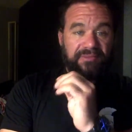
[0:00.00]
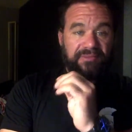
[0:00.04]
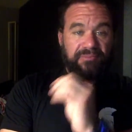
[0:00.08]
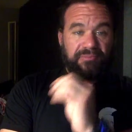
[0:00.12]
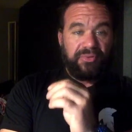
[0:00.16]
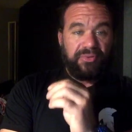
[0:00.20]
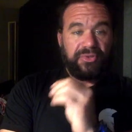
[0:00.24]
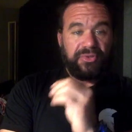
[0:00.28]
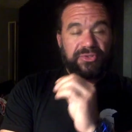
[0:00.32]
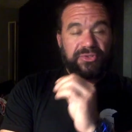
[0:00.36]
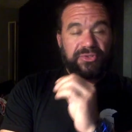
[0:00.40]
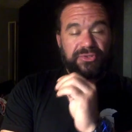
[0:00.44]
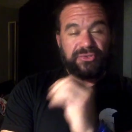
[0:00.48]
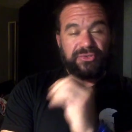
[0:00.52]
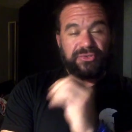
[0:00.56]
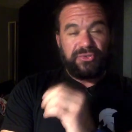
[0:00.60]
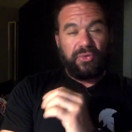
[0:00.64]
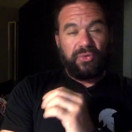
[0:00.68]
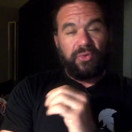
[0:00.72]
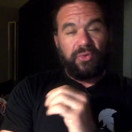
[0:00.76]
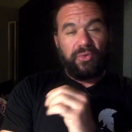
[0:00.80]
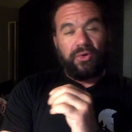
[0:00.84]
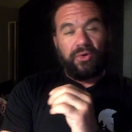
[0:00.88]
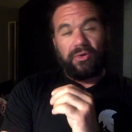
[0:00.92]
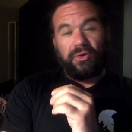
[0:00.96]
pushed
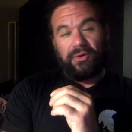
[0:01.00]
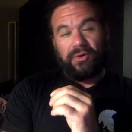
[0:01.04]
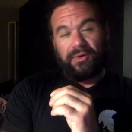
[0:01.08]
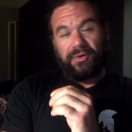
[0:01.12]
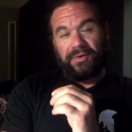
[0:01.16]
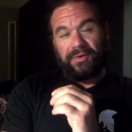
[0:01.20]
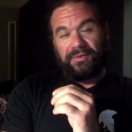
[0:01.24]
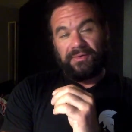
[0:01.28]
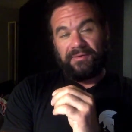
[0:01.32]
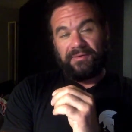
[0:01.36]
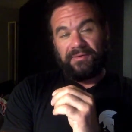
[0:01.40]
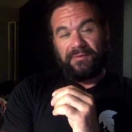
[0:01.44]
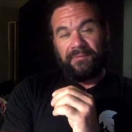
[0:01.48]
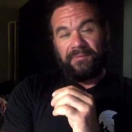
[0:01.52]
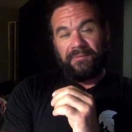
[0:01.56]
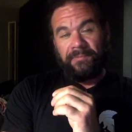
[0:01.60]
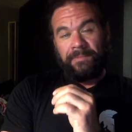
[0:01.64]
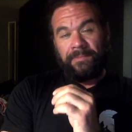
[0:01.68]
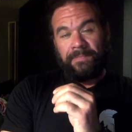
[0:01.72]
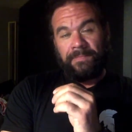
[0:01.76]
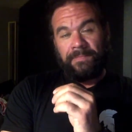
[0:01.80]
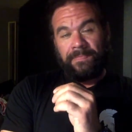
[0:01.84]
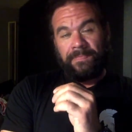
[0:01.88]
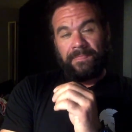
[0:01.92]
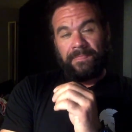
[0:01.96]
so hard
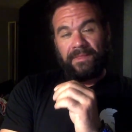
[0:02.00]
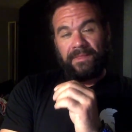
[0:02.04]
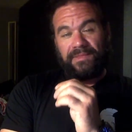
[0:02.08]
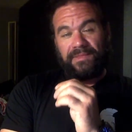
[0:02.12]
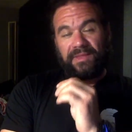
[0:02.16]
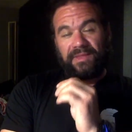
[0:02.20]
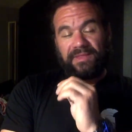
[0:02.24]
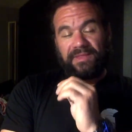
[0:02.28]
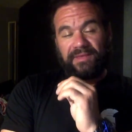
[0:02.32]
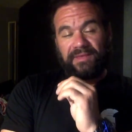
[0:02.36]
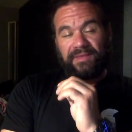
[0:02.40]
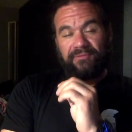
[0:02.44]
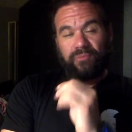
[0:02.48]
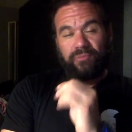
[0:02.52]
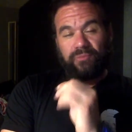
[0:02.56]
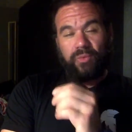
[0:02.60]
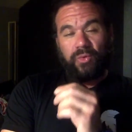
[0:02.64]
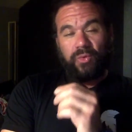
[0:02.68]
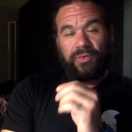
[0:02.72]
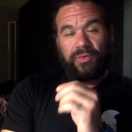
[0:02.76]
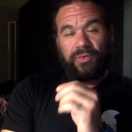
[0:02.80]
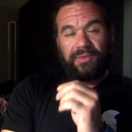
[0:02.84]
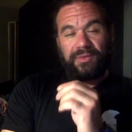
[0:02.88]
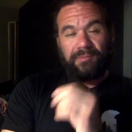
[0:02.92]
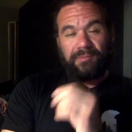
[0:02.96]
that they've
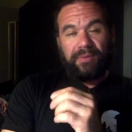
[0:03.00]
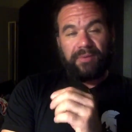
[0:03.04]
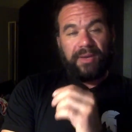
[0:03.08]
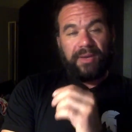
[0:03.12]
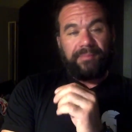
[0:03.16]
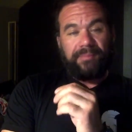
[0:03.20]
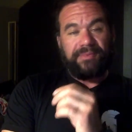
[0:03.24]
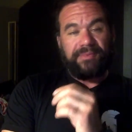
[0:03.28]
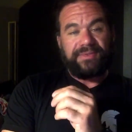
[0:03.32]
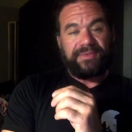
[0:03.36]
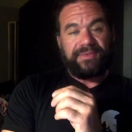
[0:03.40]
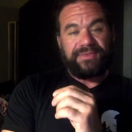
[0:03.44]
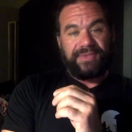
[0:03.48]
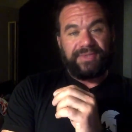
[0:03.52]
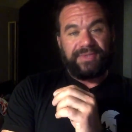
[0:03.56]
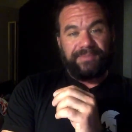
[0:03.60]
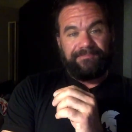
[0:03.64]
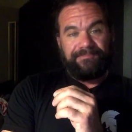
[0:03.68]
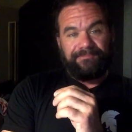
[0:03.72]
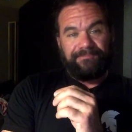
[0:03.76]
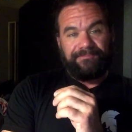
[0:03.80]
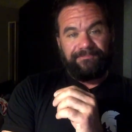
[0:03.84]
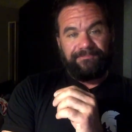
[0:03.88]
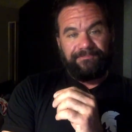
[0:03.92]
woken the populace up.